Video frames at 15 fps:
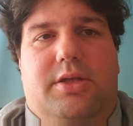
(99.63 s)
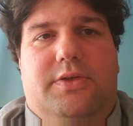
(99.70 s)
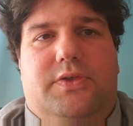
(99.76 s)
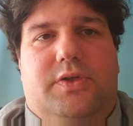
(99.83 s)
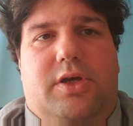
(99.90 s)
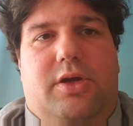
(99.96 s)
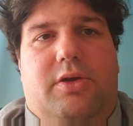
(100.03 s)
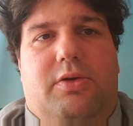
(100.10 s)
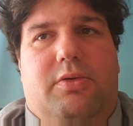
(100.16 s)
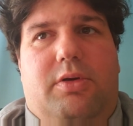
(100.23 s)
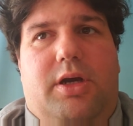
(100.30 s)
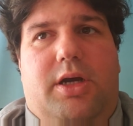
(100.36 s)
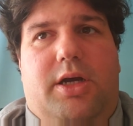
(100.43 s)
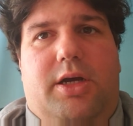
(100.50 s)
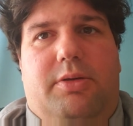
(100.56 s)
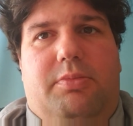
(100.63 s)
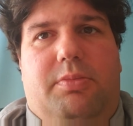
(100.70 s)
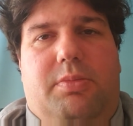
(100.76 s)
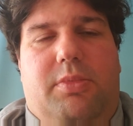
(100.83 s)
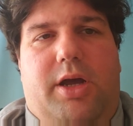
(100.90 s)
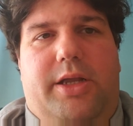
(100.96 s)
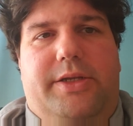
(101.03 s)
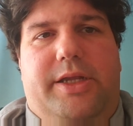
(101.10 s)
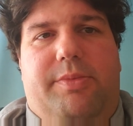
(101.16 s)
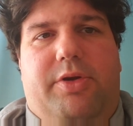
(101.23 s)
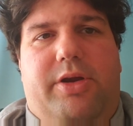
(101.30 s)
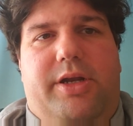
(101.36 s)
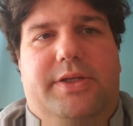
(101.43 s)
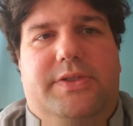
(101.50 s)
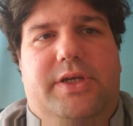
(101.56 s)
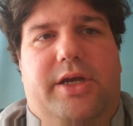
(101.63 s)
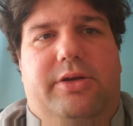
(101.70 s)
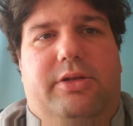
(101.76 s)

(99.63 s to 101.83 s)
So uh, on Democratic side,